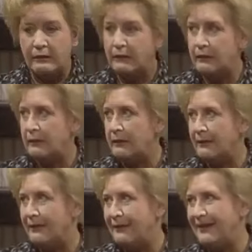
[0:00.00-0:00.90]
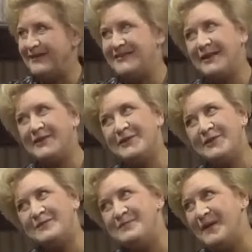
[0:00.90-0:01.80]
He's a
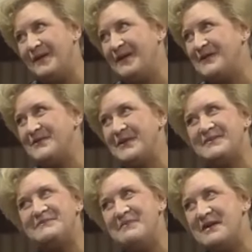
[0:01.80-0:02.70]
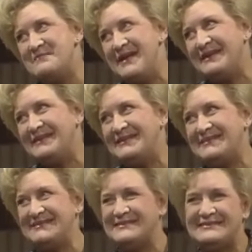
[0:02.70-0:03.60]
good boy to his
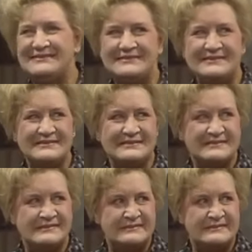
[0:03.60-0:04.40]
mother.